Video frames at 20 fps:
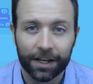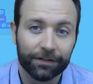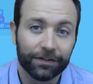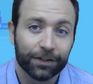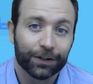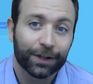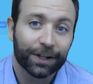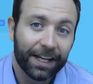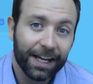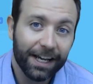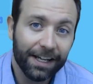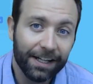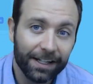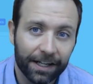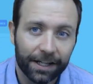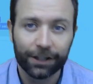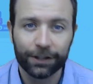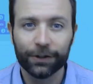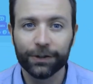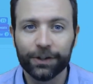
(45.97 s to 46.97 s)
If you're a
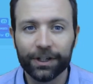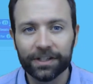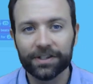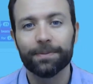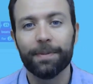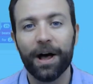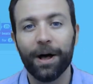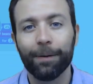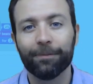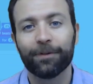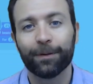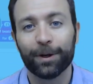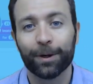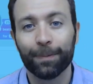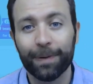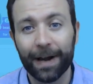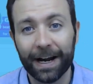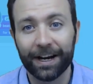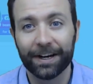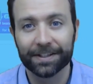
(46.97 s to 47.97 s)
kid, you'll need some help from
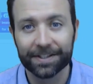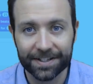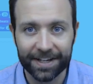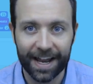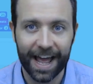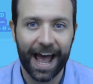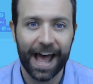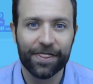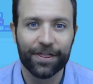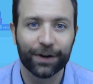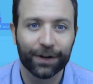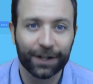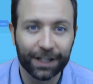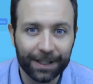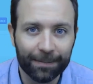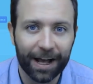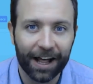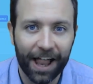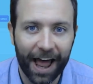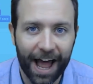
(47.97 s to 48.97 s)
your parents to add their
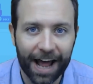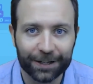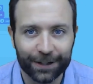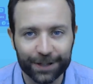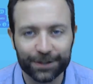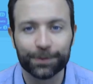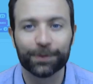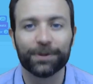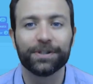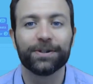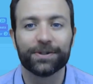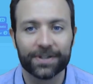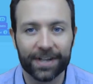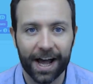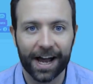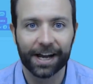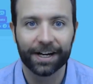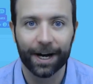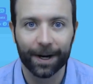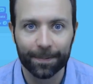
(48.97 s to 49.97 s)
email address when you
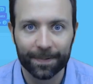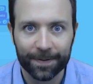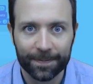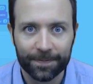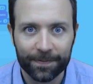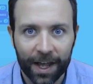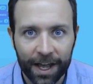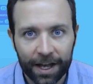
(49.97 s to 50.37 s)
sign up.